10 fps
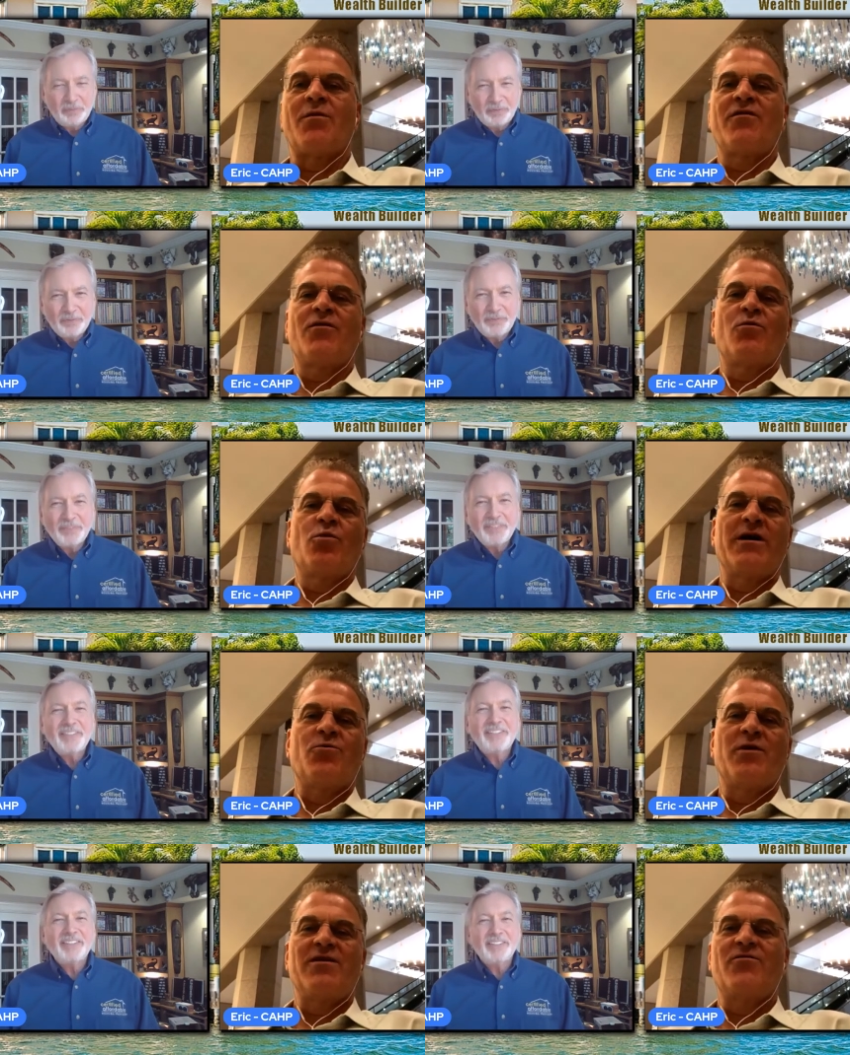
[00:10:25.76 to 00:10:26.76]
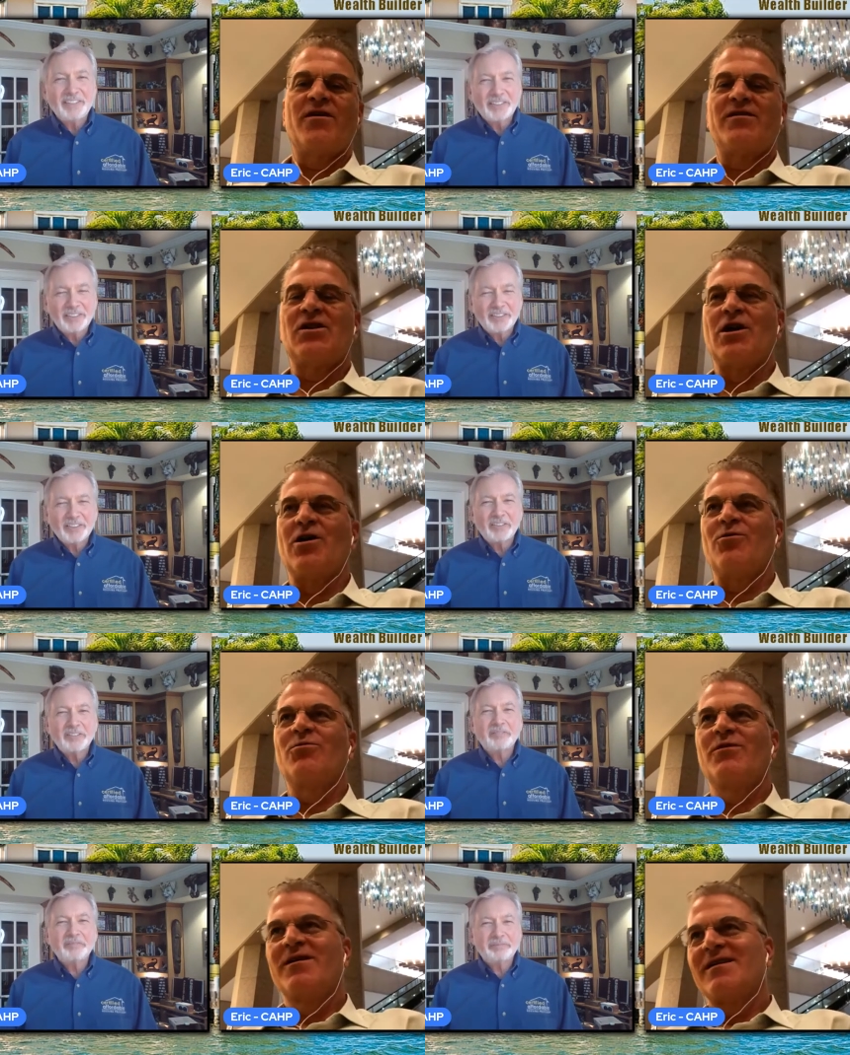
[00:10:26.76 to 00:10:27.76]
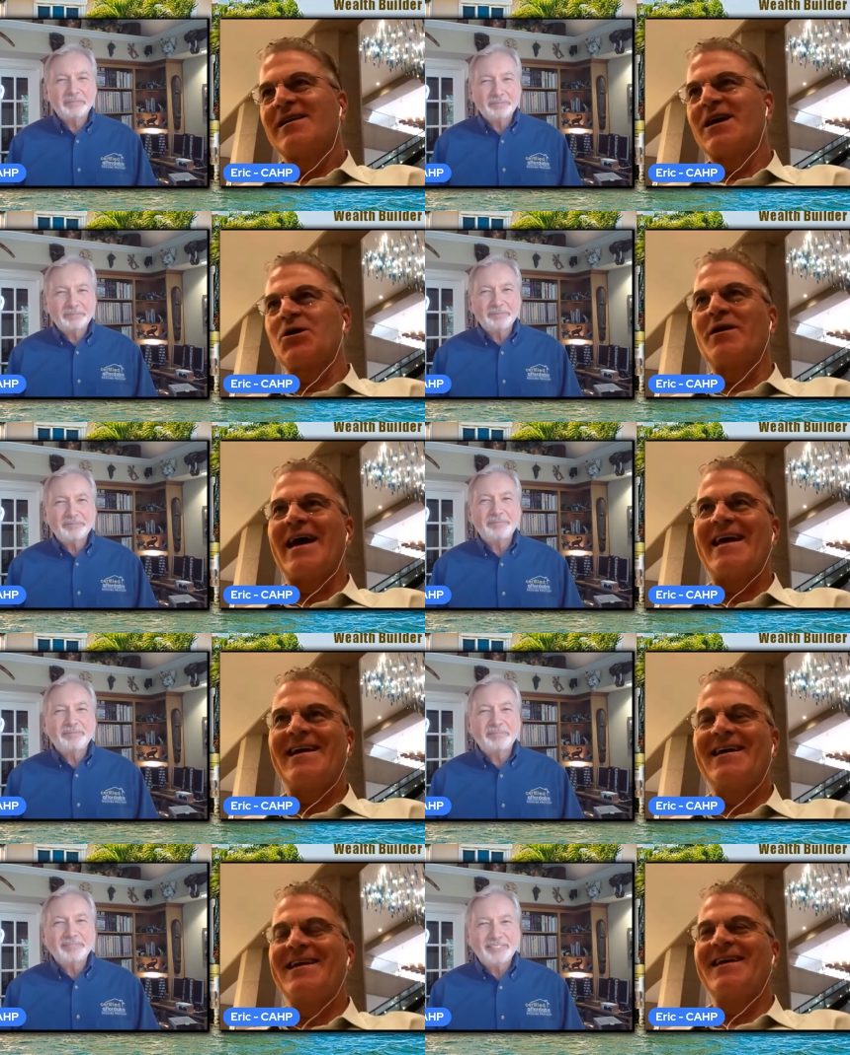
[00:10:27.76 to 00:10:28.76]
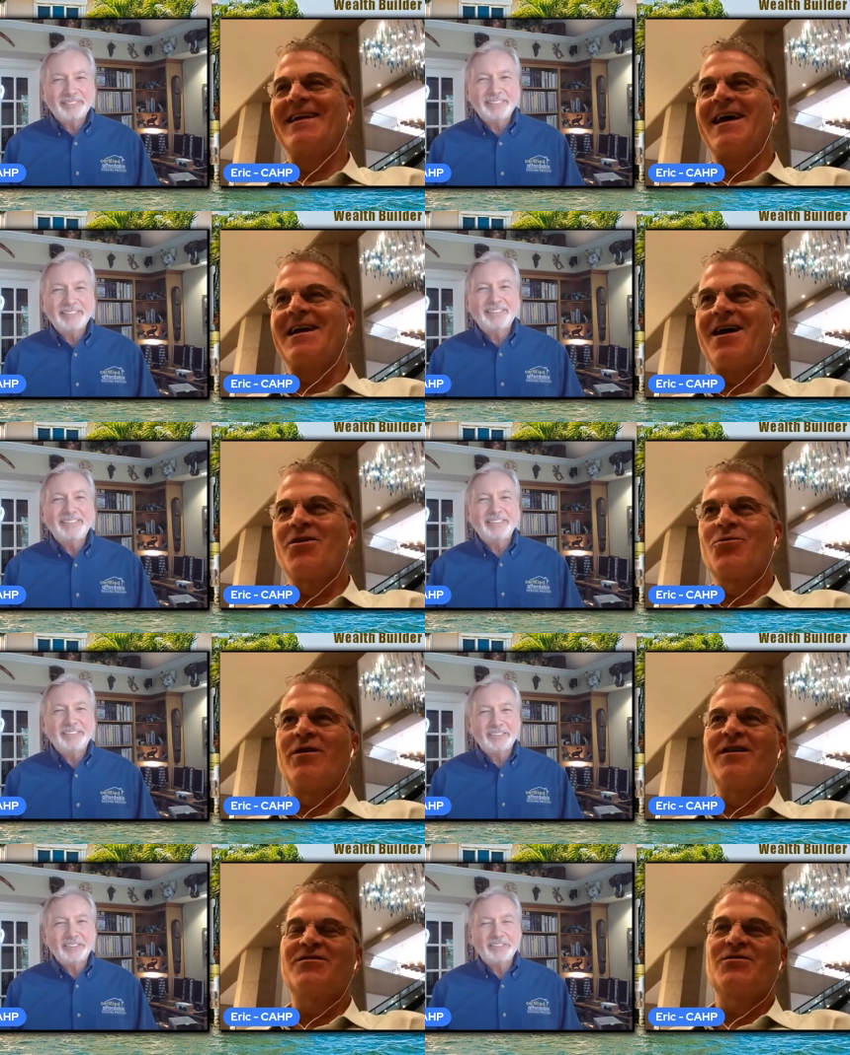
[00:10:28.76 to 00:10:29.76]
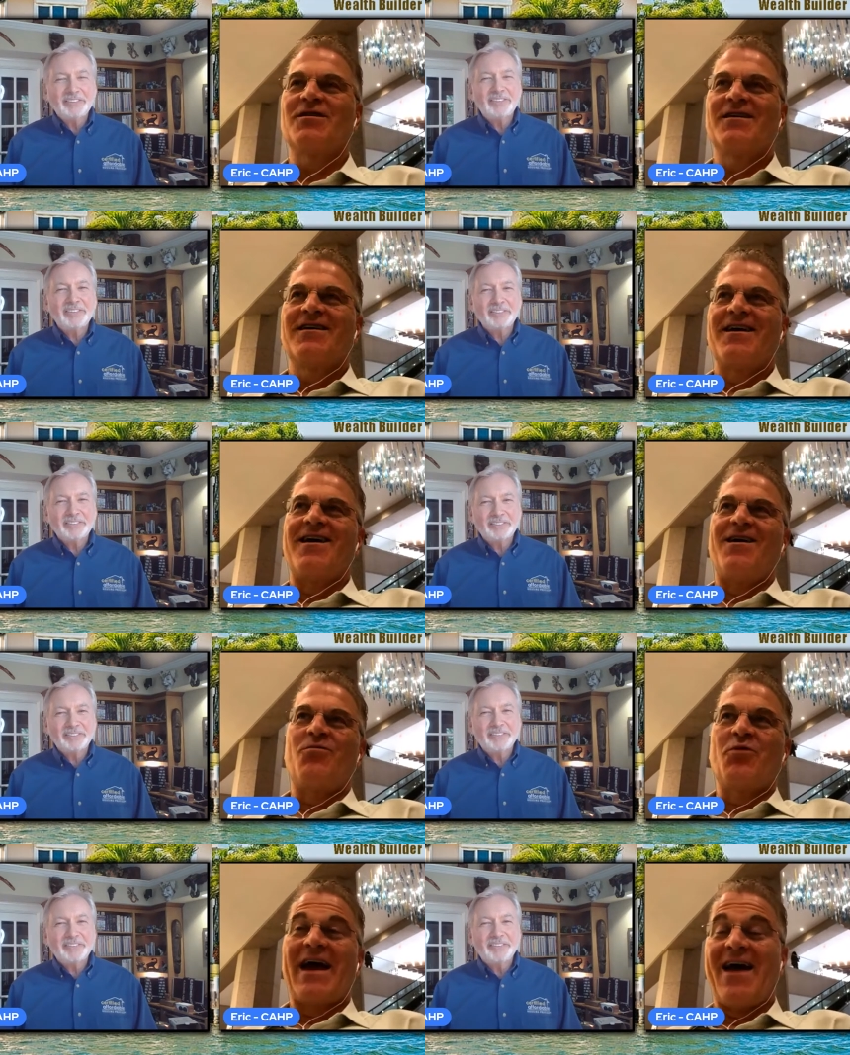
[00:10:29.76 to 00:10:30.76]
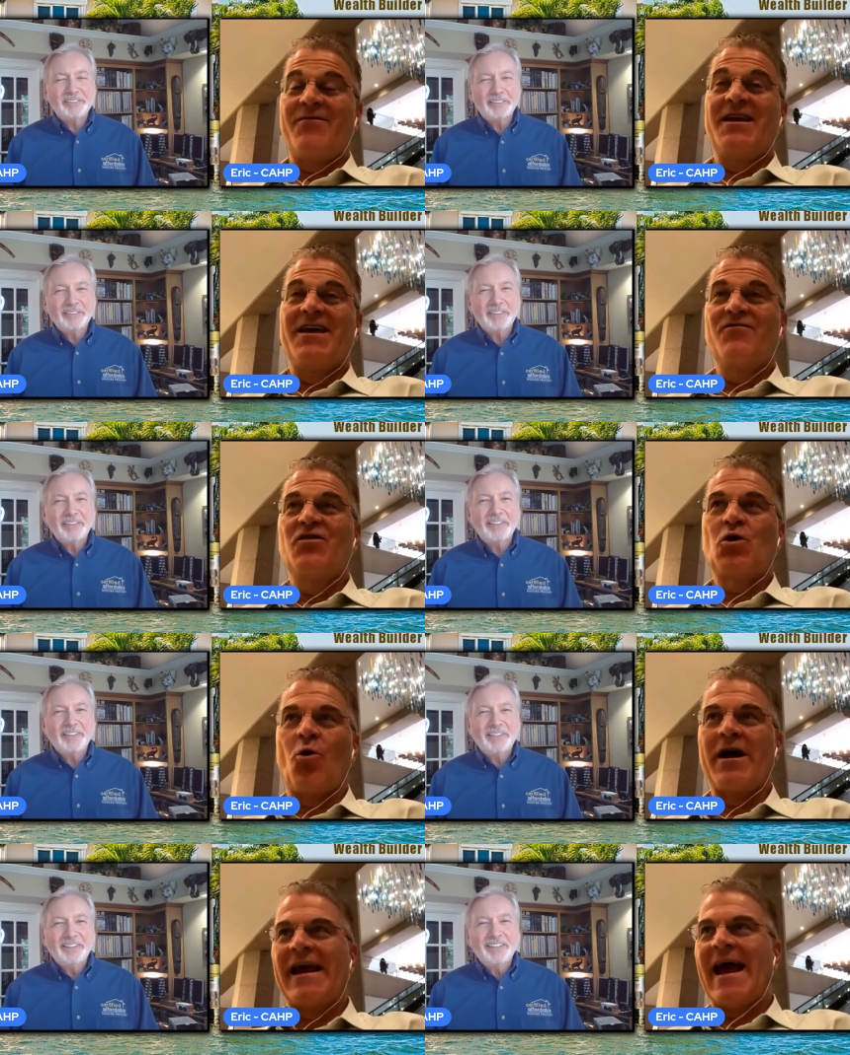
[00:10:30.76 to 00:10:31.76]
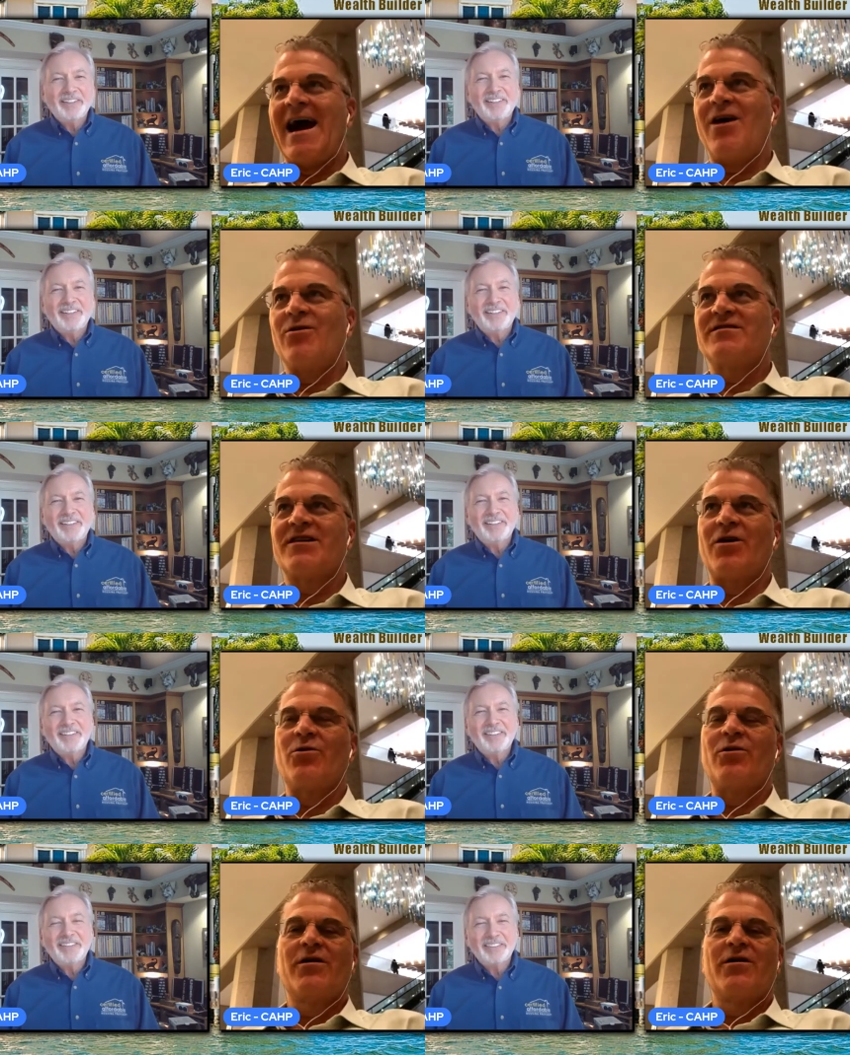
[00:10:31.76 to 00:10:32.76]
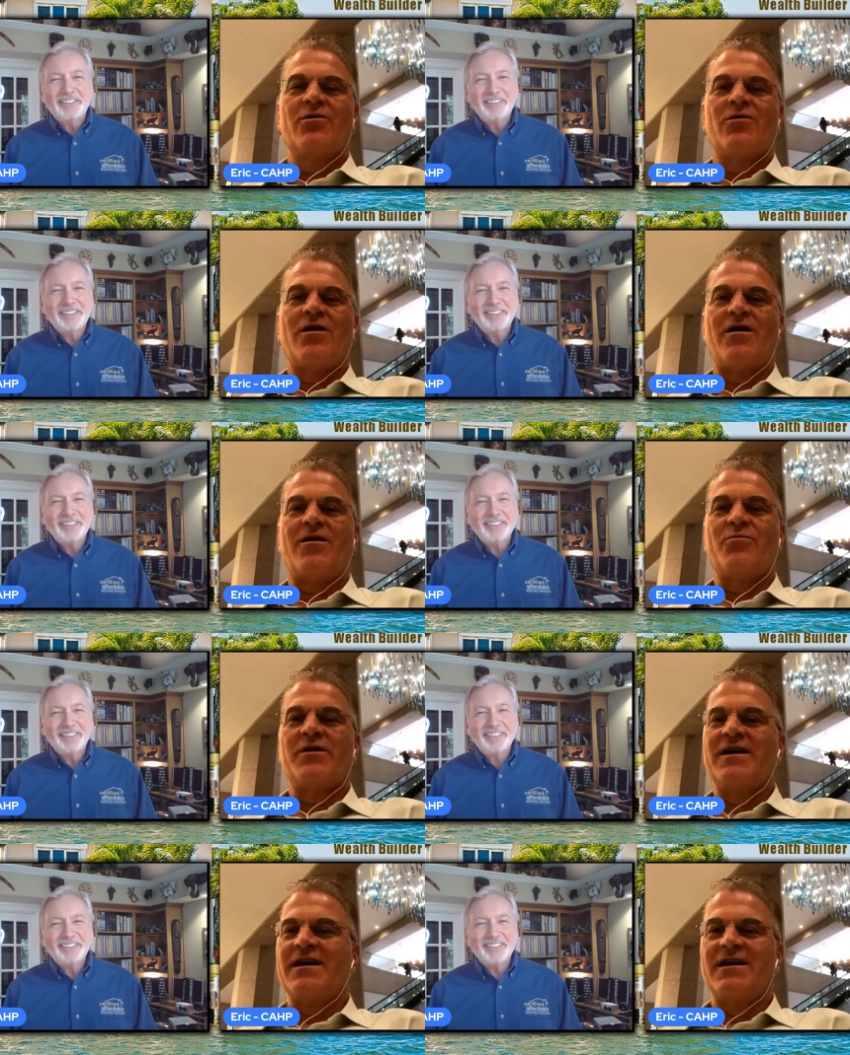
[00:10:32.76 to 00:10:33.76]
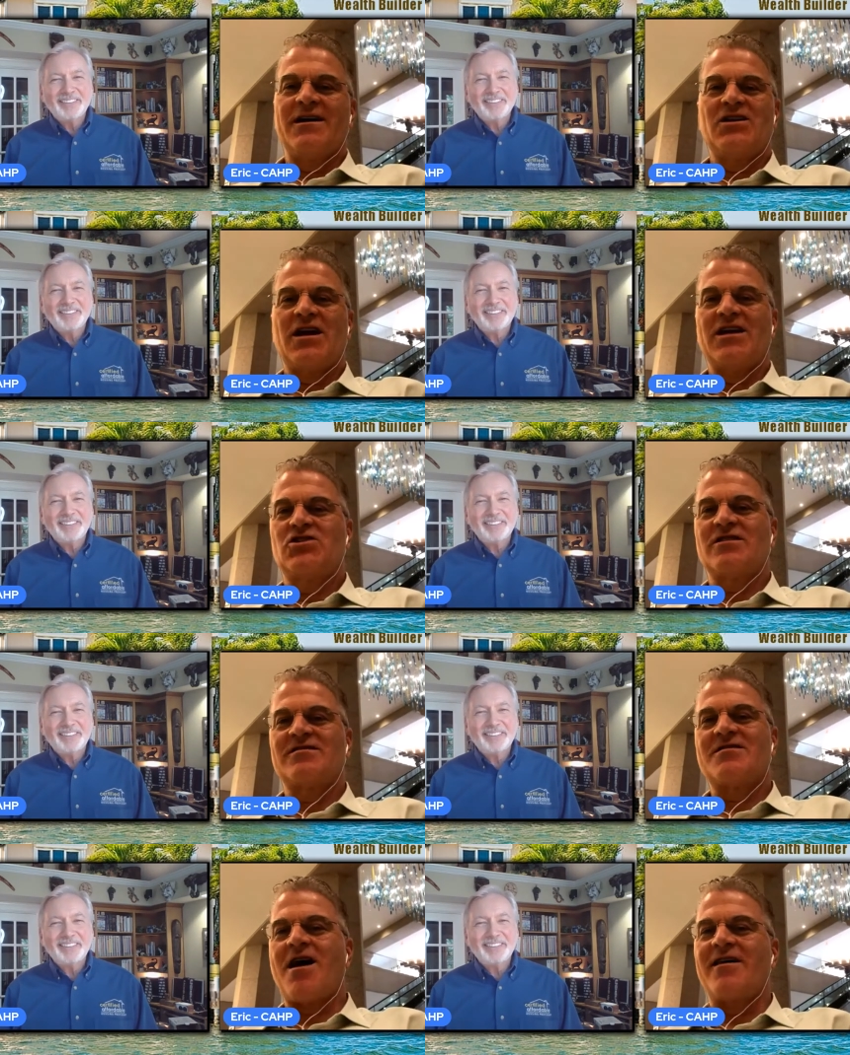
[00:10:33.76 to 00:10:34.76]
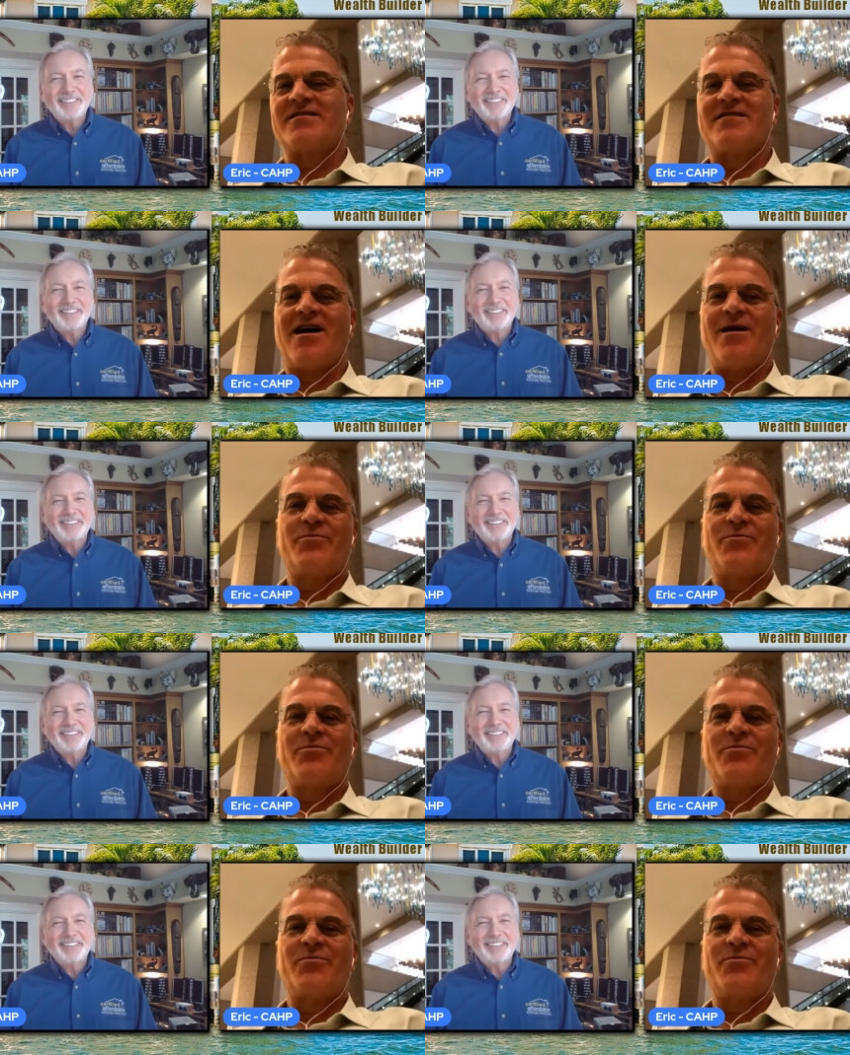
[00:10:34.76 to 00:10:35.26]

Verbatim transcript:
Speaker 1: of them we we've you know liquidated, and other ones um, we have an inventory now, and so uh, it, it's just nonstop.